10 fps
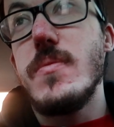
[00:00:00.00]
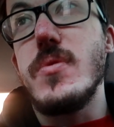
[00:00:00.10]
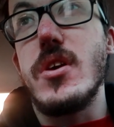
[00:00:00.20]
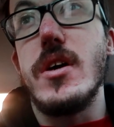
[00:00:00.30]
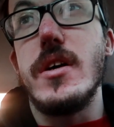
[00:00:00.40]

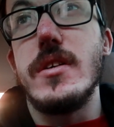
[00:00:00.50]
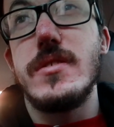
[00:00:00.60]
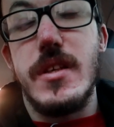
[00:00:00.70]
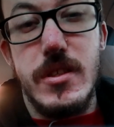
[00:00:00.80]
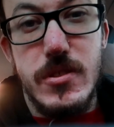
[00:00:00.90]

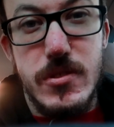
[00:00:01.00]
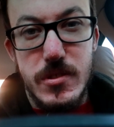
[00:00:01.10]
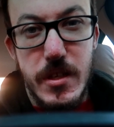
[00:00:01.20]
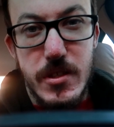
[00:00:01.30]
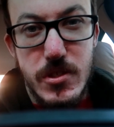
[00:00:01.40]
because
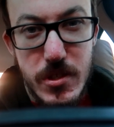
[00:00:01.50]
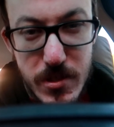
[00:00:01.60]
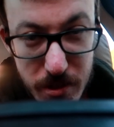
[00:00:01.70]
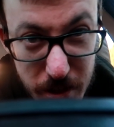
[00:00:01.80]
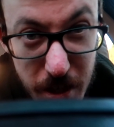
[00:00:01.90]
that's
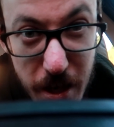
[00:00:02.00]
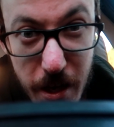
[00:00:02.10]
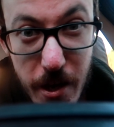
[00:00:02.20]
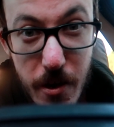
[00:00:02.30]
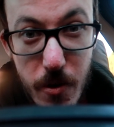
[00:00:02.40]
just
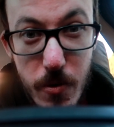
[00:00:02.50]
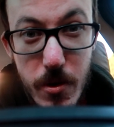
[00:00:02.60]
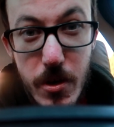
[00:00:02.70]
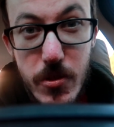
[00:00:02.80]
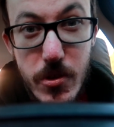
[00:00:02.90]
how
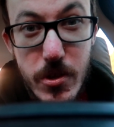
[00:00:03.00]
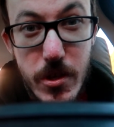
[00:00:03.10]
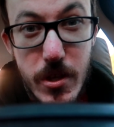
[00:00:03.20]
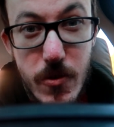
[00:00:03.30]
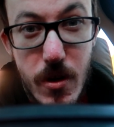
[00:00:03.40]
the
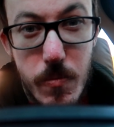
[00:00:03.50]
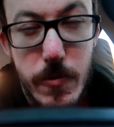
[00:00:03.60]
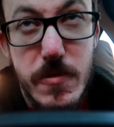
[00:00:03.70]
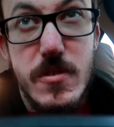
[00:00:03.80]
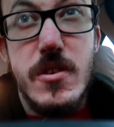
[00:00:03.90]
cookie
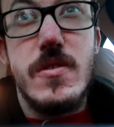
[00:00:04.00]
crumbles.